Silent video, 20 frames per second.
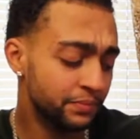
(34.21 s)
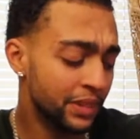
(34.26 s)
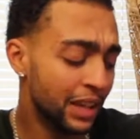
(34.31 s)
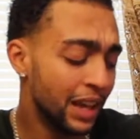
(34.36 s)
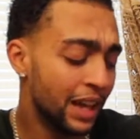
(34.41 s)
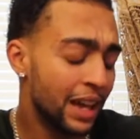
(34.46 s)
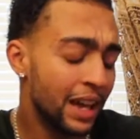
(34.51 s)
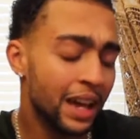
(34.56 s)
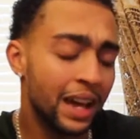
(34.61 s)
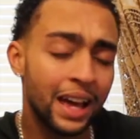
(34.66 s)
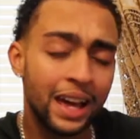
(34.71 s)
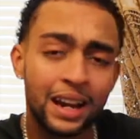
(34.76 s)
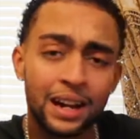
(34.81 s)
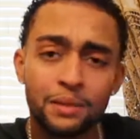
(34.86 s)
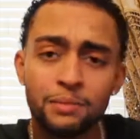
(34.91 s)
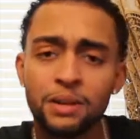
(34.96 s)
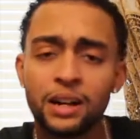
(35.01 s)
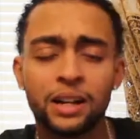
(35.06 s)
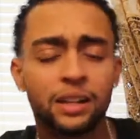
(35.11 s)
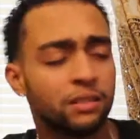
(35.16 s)
And
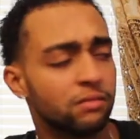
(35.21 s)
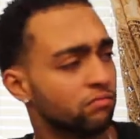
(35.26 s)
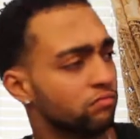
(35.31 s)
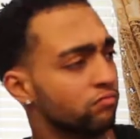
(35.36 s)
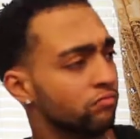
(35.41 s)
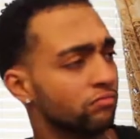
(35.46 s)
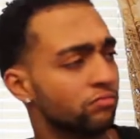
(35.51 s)
I'm like,